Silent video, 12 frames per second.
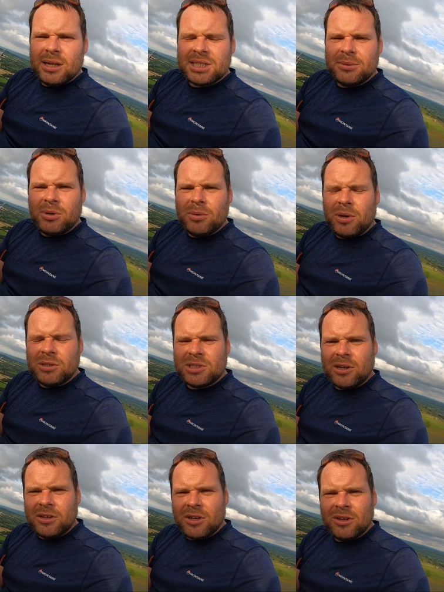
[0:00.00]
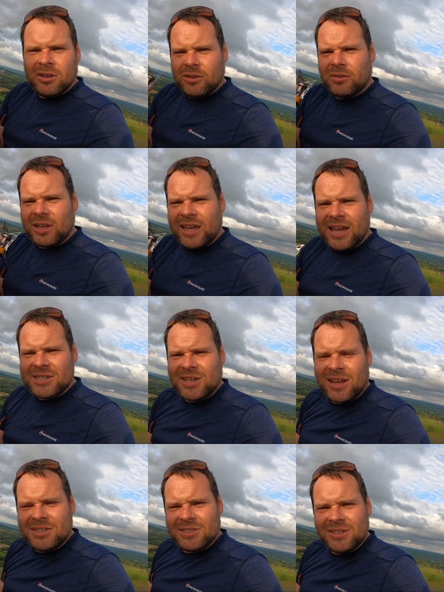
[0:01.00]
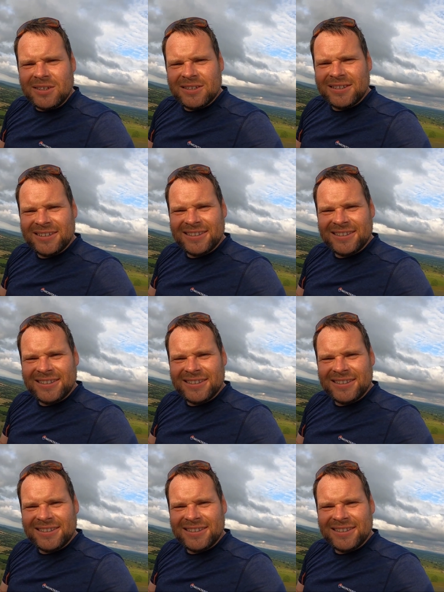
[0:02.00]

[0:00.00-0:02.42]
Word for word: Let's see what it looks like on the gas canister.